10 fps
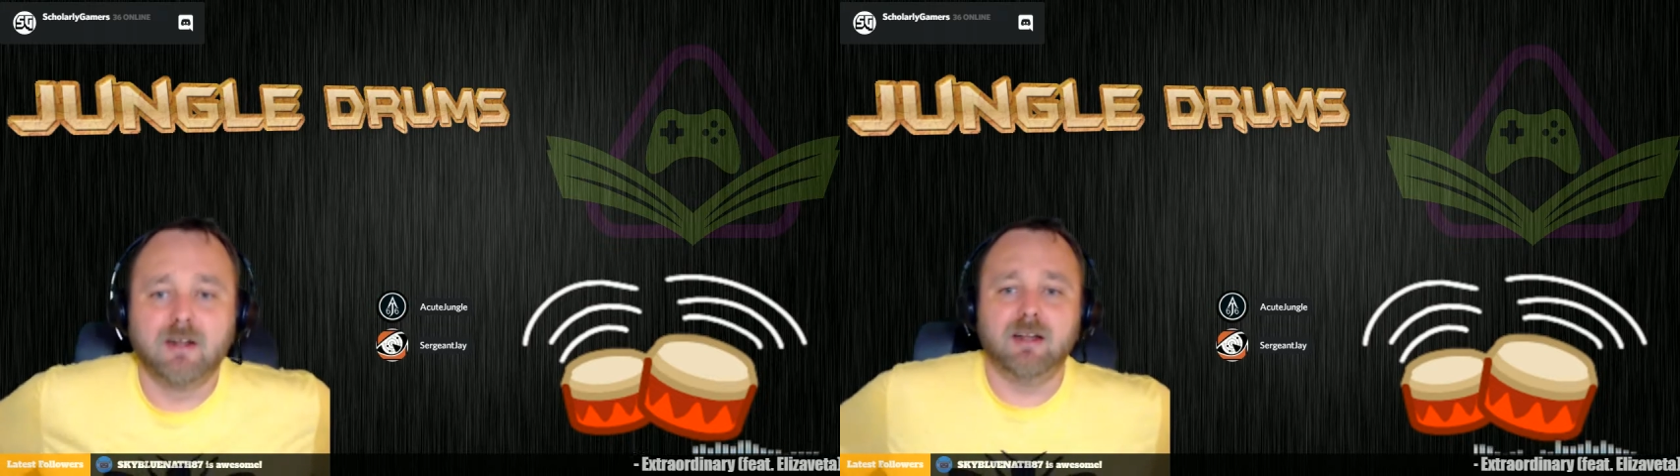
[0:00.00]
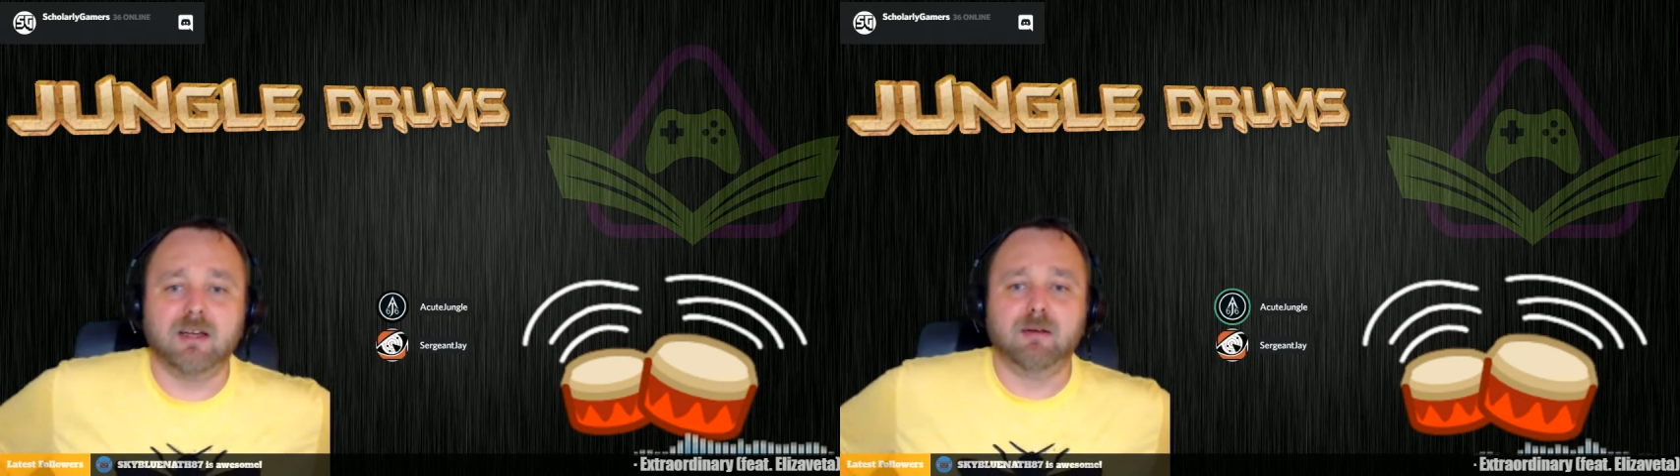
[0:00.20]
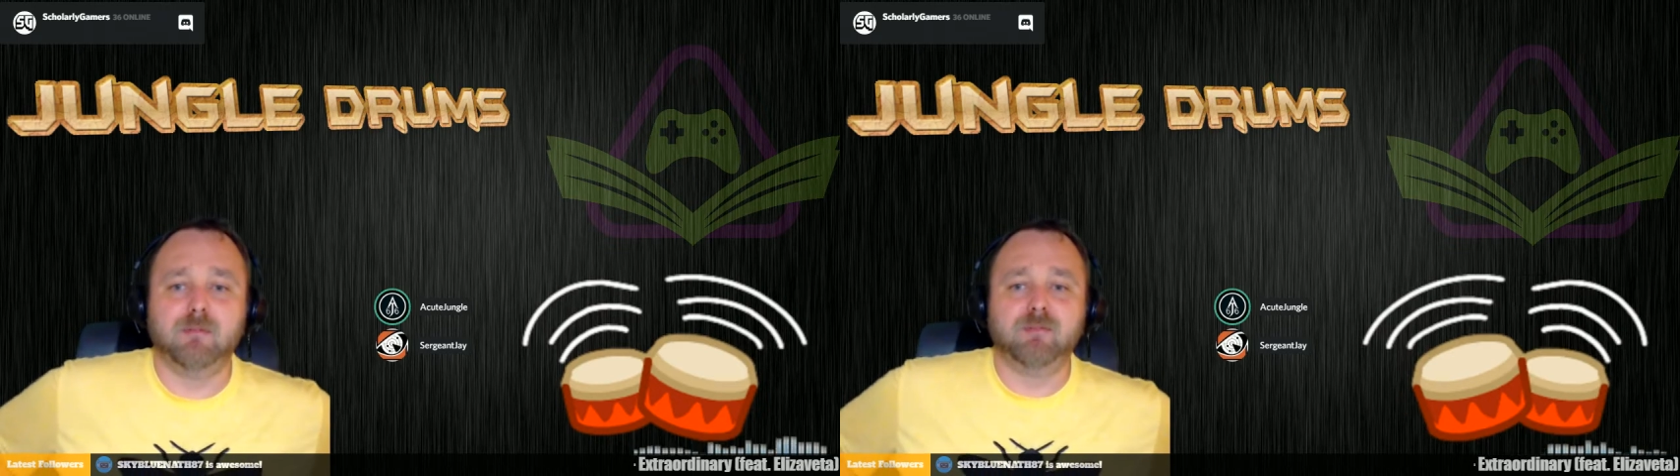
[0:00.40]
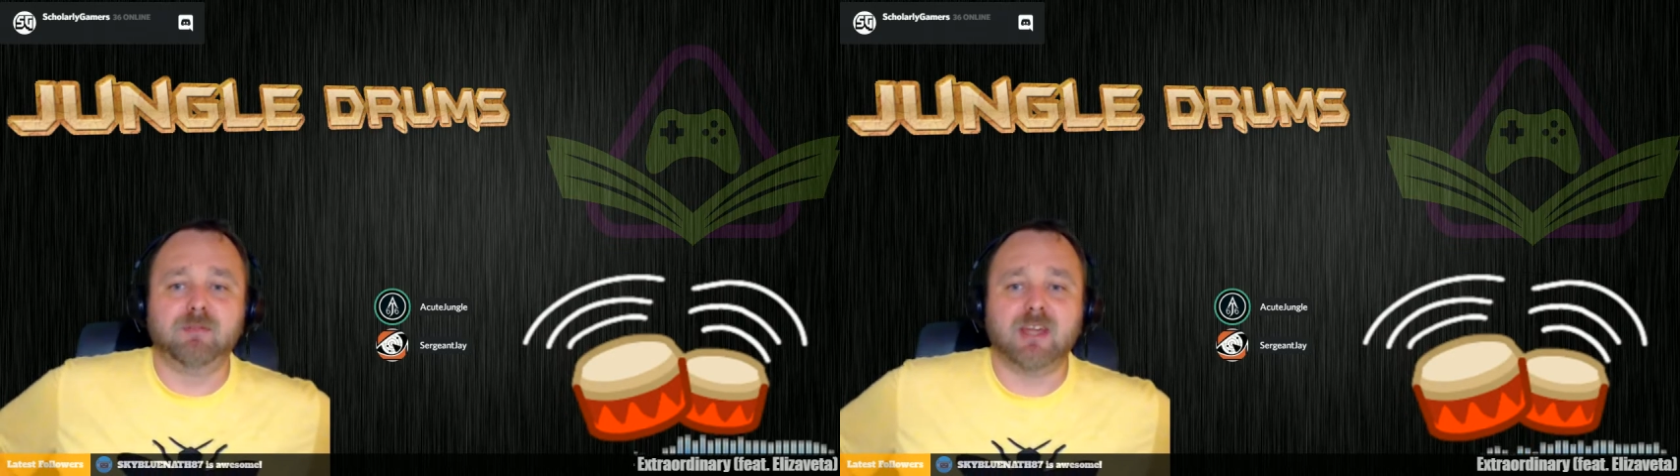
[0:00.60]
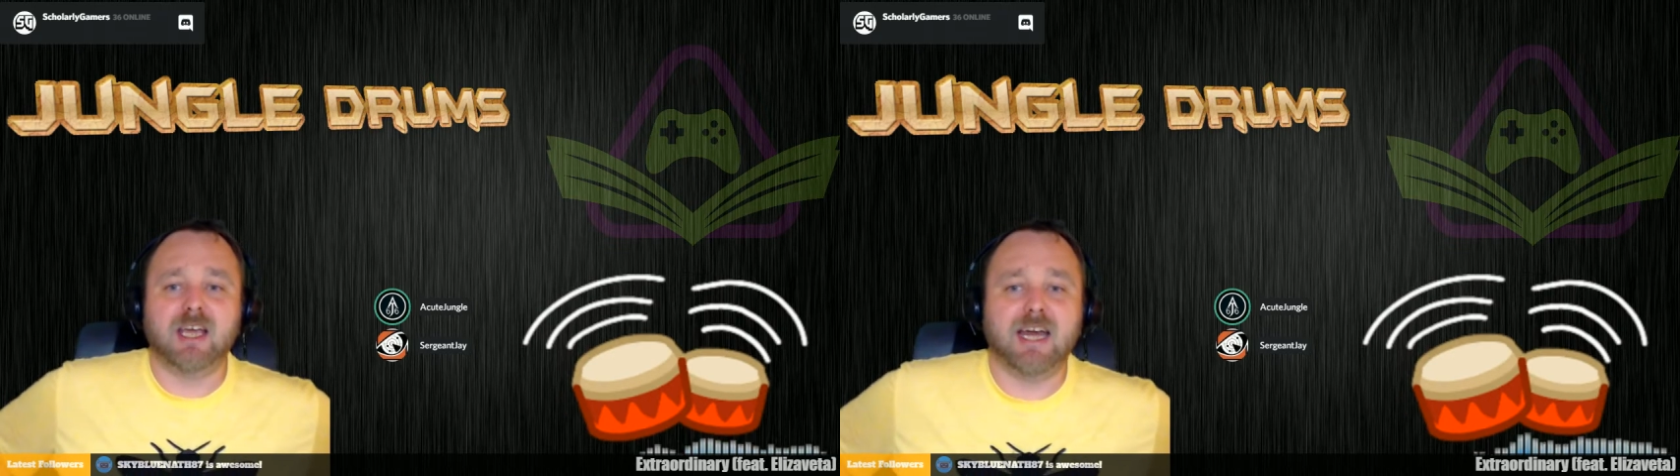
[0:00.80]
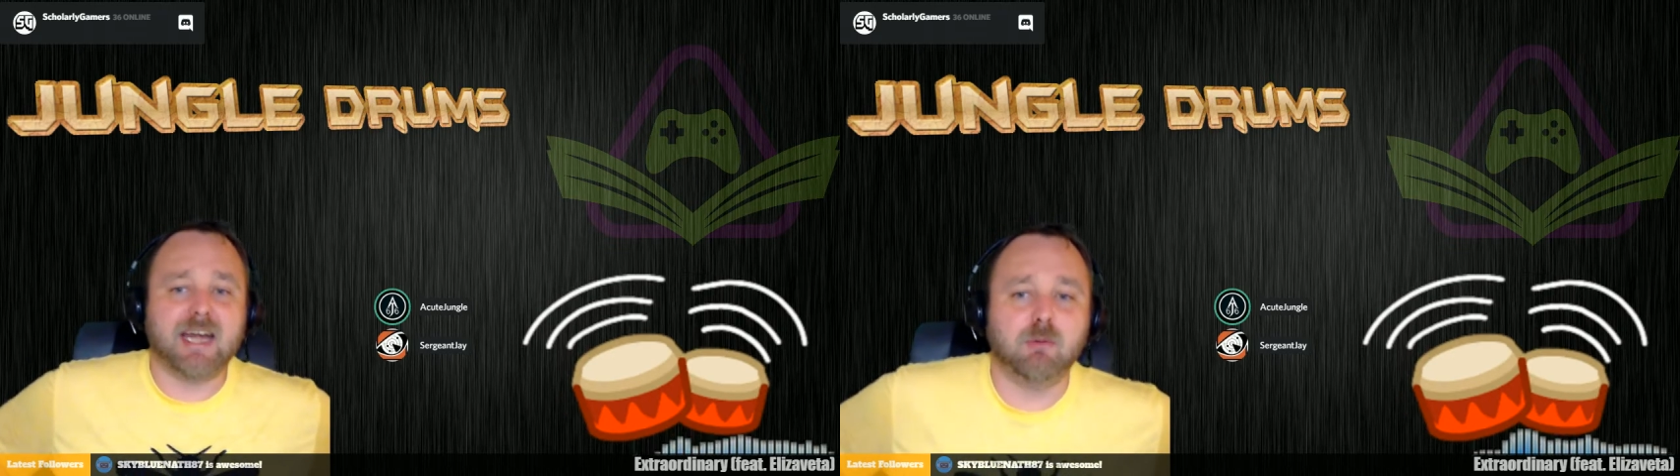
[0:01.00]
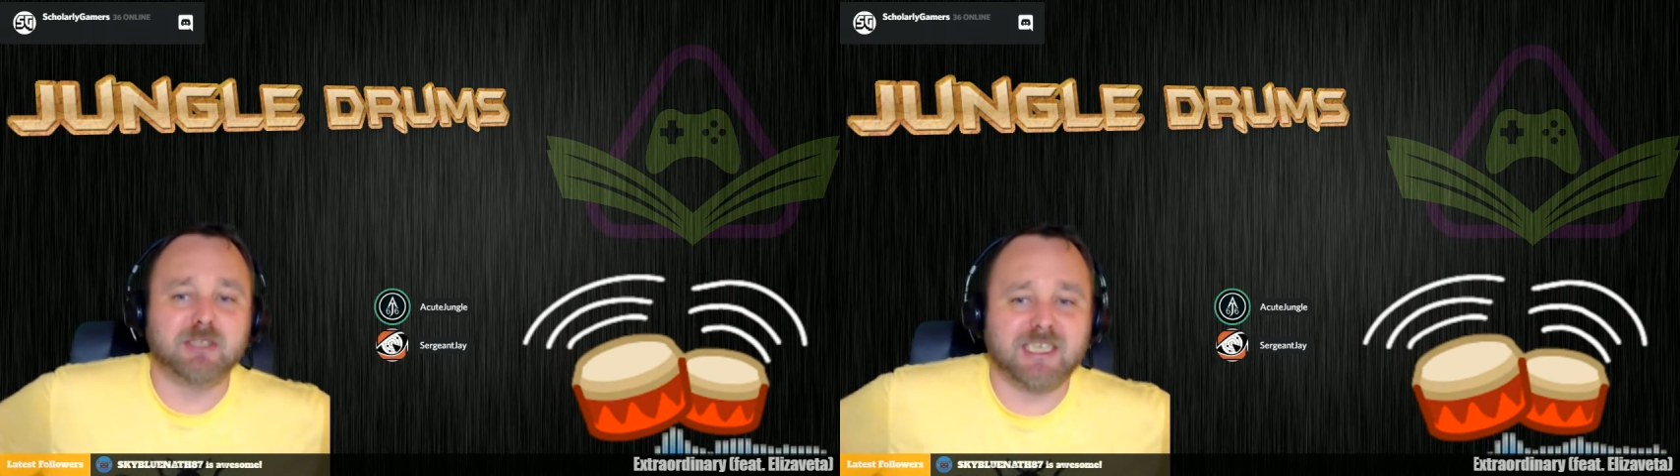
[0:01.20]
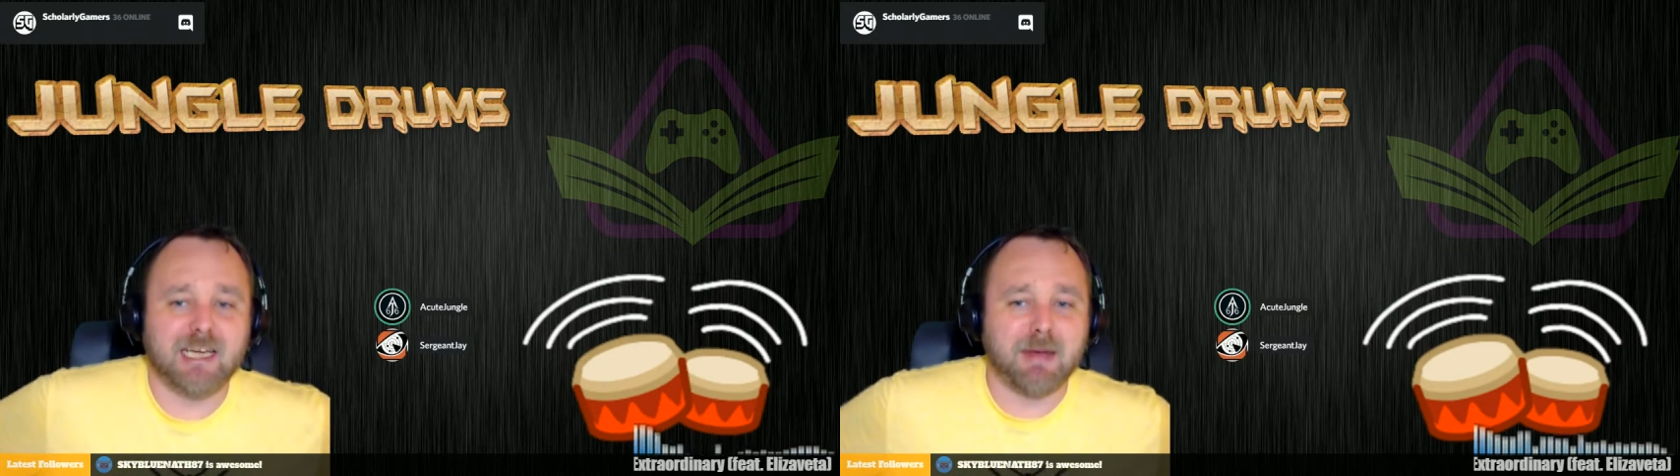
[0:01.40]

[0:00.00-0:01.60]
And that was a game